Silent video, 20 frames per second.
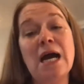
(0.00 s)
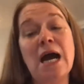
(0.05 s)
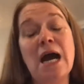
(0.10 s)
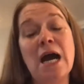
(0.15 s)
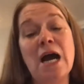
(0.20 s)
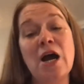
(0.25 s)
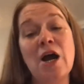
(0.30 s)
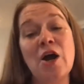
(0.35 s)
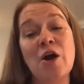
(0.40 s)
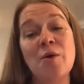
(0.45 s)

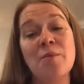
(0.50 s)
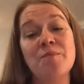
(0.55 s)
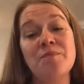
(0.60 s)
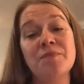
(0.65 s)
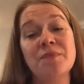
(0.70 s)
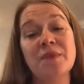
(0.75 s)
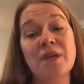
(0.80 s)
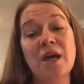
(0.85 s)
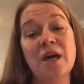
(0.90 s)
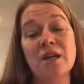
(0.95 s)

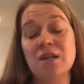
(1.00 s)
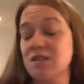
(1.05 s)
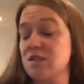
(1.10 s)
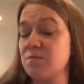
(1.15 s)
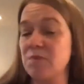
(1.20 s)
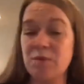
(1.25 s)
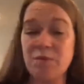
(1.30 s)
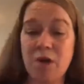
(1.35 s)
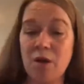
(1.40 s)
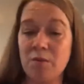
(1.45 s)
And it's
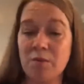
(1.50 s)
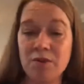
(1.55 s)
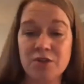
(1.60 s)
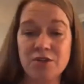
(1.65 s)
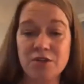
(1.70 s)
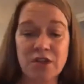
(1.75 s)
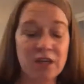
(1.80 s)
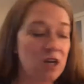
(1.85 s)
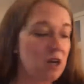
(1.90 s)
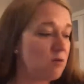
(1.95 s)
being
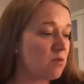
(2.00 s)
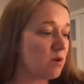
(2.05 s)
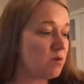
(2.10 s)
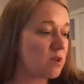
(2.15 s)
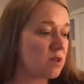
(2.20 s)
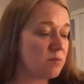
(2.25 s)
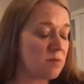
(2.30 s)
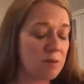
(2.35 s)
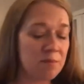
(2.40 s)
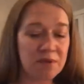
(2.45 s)
published, like I wrote
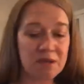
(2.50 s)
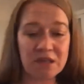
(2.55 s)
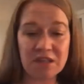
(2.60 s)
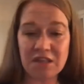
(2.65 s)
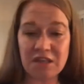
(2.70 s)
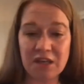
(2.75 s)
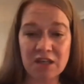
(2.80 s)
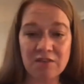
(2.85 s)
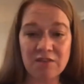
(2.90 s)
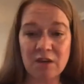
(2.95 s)
it maybe at
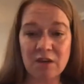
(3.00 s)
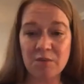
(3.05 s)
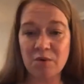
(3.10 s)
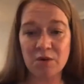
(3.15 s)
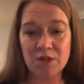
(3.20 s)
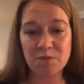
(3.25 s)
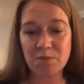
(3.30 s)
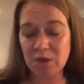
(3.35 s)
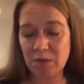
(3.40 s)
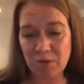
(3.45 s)
the end of April,
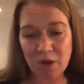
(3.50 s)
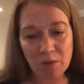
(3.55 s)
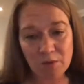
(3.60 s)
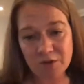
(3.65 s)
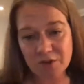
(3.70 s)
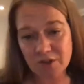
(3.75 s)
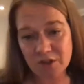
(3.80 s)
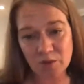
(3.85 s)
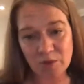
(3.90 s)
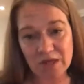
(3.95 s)
and it's being
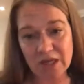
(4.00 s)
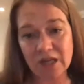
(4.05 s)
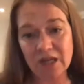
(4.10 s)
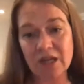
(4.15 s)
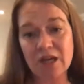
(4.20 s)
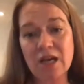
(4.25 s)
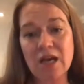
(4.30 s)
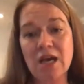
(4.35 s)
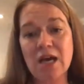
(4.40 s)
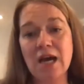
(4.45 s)
published in a week.
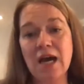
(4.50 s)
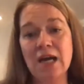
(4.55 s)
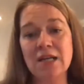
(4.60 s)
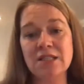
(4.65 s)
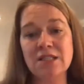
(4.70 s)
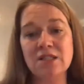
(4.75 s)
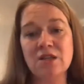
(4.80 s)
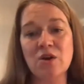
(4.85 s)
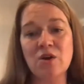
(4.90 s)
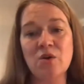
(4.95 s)
And
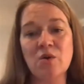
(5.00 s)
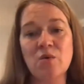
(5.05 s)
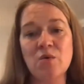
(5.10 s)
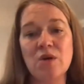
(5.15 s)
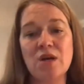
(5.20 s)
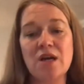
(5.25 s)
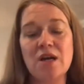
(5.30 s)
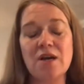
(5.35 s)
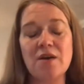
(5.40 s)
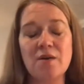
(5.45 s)

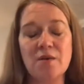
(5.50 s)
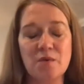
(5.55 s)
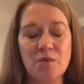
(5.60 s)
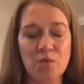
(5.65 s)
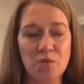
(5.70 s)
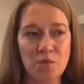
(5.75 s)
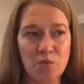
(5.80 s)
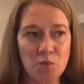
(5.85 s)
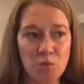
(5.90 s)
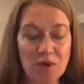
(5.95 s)
so
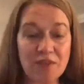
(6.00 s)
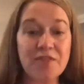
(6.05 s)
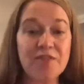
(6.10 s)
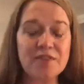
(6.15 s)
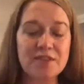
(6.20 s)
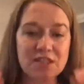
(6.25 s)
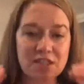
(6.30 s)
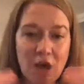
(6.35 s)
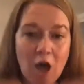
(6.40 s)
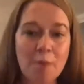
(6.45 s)
with
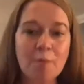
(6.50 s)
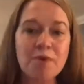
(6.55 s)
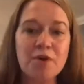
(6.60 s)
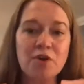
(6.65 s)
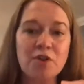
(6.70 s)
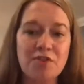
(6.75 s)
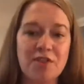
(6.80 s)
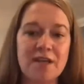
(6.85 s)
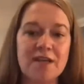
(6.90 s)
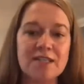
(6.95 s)
topical
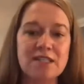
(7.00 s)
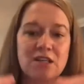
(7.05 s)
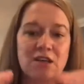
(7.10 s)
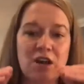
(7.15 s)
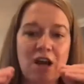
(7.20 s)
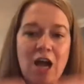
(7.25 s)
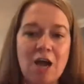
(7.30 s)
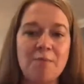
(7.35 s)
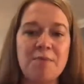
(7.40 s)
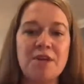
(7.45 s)
things that are
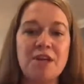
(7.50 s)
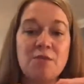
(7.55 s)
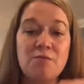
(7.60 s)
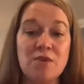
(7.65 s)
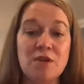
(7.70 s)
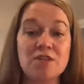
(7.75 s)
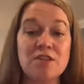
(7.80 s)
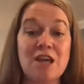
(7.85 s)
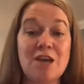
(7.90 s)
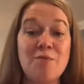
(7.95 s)
happening in
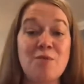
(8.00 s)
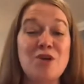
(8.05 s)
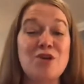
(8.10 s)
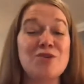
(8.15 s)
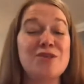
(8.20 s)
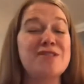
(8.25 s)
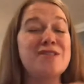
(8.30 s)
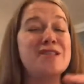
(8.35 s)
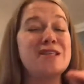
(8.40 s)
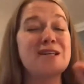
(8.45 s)
real time where you're
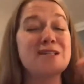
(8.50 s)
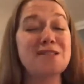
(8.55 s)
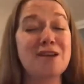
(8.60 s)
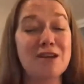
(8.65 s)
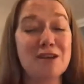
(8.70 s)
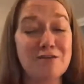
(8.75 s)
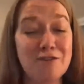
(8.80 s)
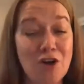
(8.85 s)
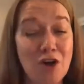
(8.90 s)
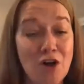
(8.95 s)
seeing a ton
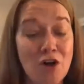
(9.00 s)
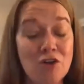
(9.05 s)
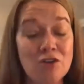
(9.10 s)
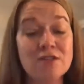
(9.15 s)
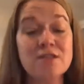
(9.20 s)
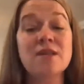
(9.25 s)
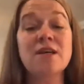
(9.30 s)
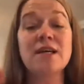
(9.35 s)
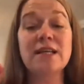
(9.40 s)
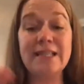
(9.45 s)
of
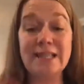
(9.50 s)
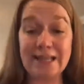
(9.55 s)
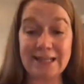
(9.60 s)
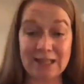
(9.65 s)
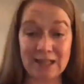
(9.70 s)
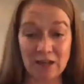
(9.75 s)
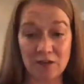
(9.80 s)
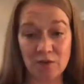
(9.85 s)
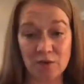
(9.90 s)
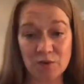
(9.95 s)
calls, get in
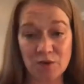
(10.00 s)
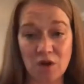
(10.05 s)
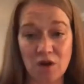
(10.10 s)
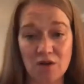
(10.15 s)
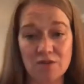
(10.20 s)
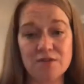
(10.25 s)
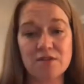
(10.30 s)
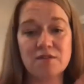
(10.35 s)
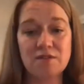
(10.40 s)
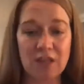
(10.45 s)
on those
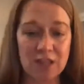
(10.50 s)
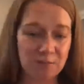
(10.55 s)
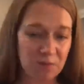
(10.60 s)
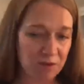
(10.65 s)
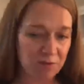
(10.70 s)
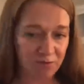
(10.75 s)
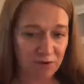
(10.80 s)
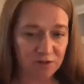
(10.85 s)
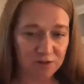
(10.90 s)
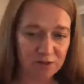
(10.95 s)
calls. That's my
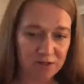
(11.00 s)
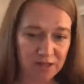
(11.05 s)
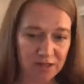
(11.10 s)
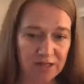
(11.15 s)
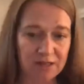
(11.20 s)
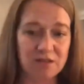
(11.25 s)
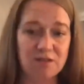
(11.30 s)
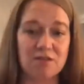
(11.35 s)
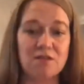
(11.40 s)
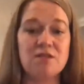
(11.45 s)
first
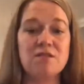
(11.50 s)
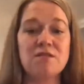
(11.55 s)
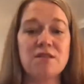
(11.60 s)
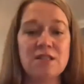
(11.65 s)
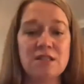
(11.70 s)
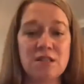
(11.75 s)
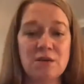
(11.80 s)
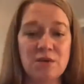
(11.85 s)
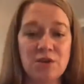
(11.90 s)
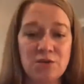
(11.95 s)
answer,
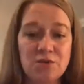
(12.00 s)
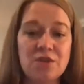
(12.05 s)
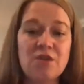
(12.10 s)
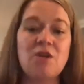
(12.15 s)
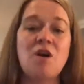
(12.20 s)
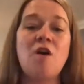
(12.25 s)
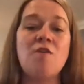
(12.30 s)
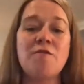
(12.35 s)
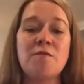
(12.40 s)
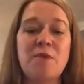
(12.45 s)
is that when you see a
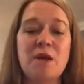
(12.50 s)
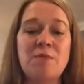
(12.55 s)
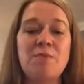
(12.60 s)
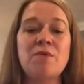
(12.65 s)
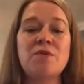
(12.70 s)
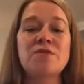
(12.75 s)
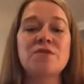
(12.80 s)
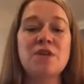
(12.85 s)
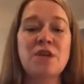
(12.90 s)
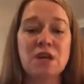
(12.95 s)
call for
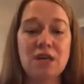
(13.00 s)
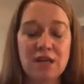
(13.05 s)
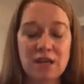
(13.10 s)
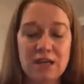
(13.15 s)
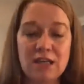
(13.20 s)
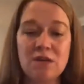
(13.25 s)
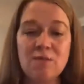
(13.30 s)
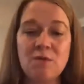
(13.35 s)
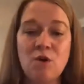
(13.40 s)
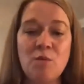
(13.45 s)
papers
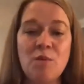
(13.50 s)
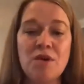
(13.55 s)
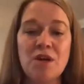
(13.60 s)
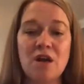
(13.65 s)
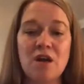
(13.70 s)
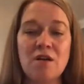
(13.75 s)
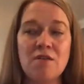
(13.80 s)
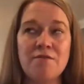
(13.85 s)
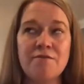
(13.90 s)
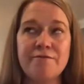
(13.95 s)
in a moment
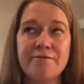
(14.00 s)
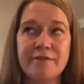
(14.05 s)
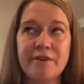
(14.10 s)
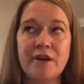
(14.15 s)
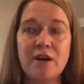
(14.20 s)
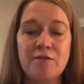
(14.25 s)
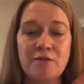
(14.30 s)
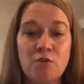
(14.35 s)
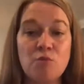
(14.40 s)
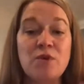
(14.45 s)
of
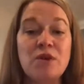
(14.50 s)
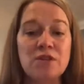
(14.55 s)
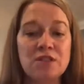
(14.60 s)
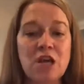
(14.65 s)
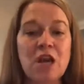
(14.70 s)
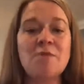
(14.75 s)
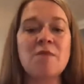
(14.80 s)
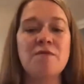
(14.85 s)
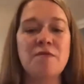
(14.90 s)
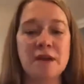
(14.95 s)
a
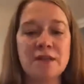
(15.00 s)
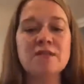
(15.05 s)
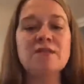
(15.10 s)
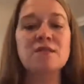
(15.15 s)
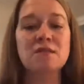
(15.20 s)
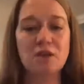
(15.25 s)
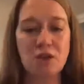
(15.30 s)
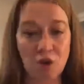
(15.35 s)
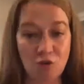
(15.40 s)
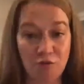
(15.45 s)
real-time event,
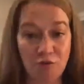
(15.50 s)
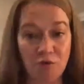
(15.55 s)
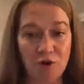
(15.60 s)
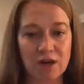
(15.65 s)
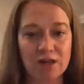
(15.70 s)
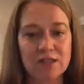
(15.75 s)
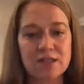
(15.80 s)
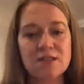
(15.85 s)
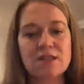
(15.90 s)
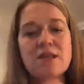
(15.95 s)
go for
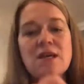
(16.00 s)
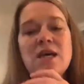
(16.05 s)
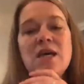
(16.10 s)
it.